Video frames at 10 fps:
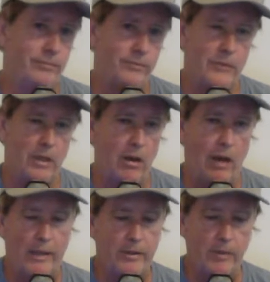
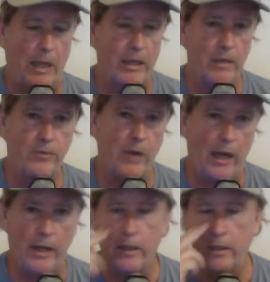I didn't
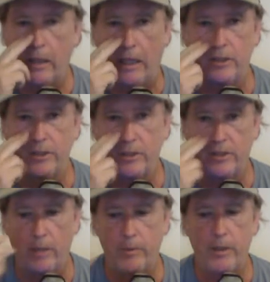fight it. I just
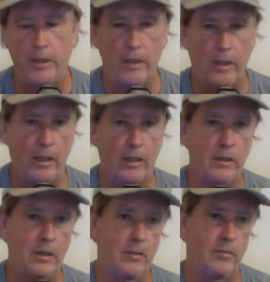accepted it. And
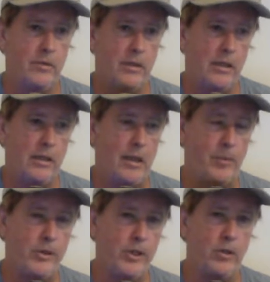in that
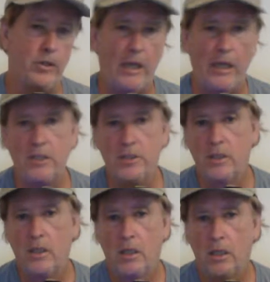particular case,
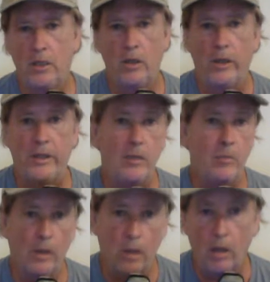it didn't
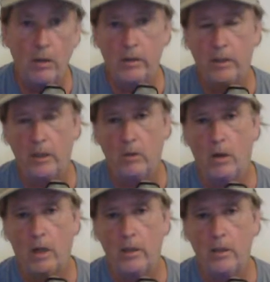belong in
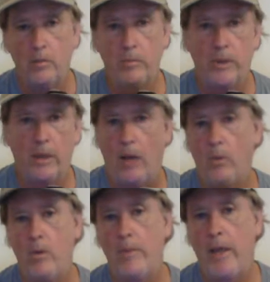erotica, but I
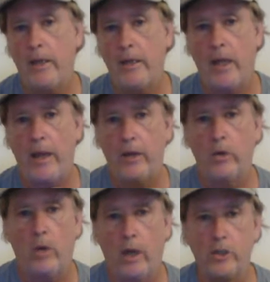went back and I added
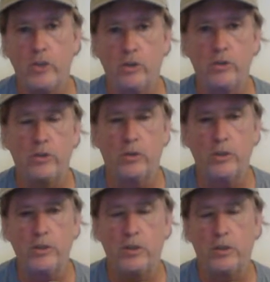erotic short
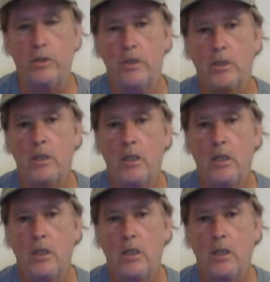stories to it.